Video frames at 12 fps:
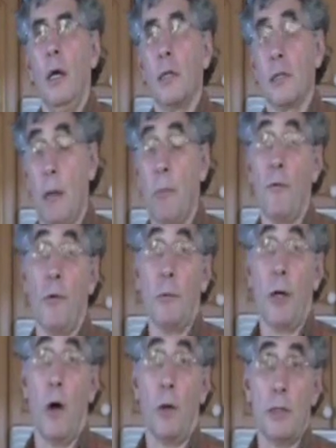Some of them
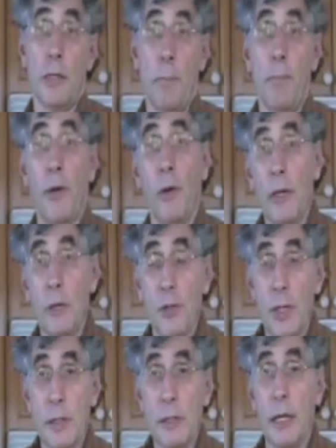called Siberian
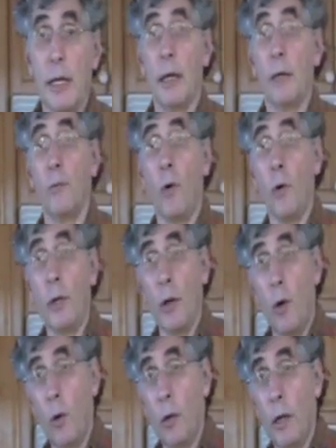ginseng,
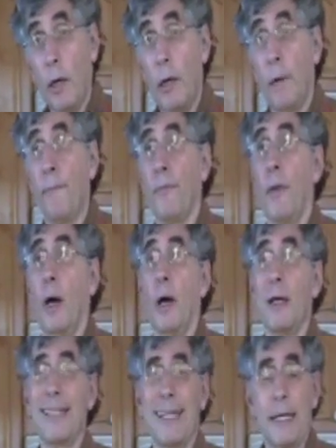rhodiola,
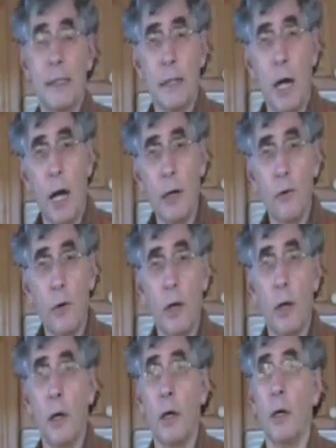
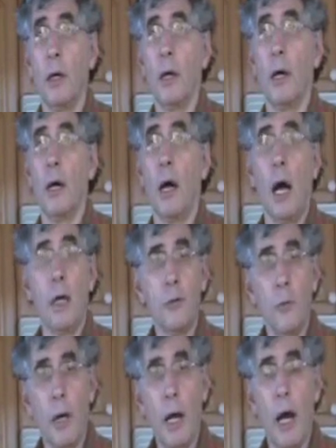schisandra,
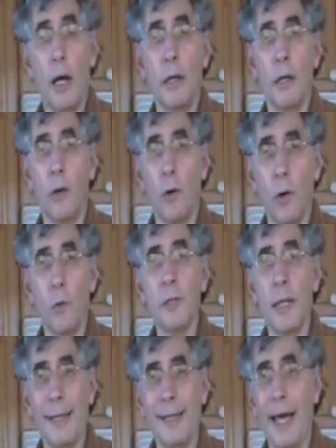ashwagandha,
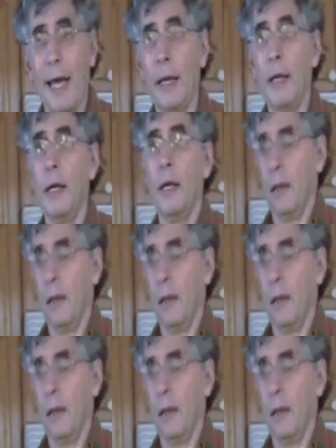herbs like that.